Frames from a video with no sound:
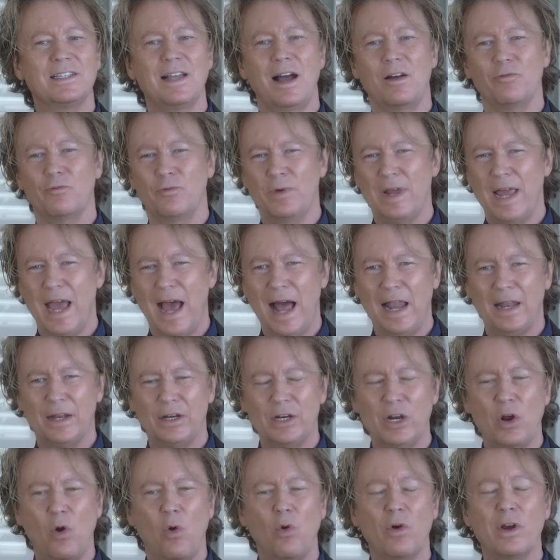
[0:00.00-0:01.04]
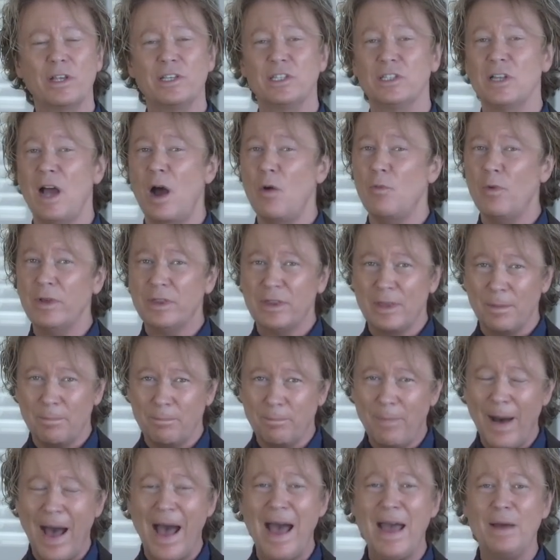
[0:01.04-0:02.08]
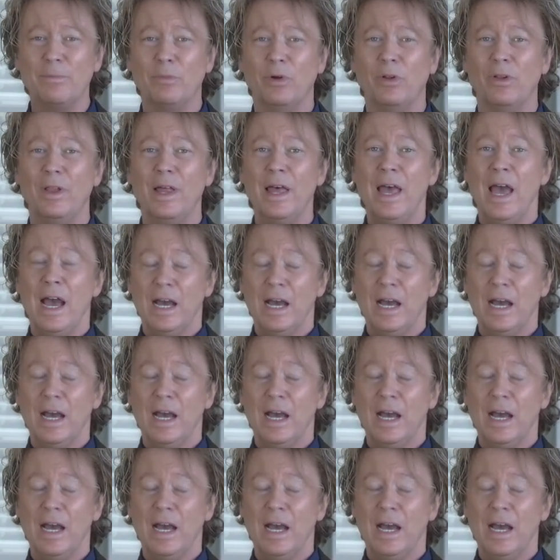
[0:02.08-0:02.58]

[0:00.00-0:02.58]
not reality, or it's not what the Bible,